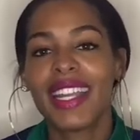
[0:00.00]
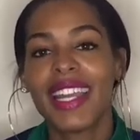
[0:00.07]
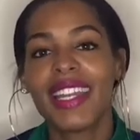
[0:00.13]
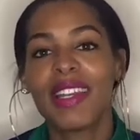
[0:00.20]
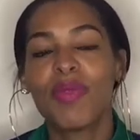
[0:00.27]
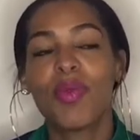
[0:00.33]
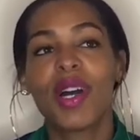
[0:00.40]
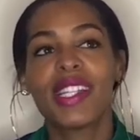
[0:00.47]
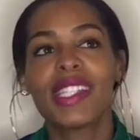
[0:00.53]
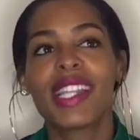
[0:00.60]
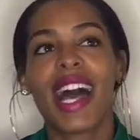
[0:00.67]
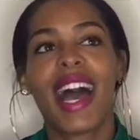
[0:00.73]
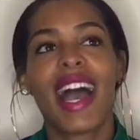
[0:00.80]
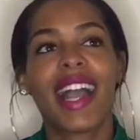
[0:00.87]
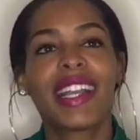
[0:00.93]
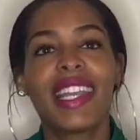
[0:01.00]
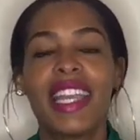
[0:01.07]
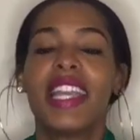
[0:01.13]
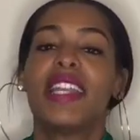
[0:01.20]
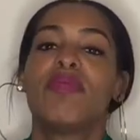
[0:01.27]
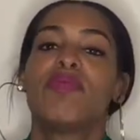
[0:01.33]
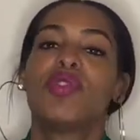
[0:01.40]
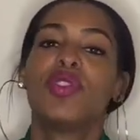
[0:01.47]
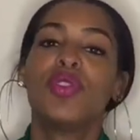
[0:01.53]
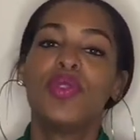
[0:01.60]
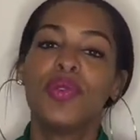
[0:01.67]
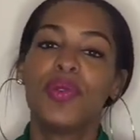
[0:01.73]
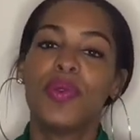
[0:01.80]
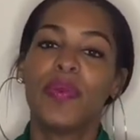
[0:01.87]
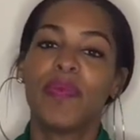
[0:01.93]
And once I came
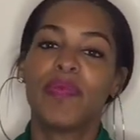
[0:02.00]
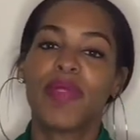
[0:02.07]
to,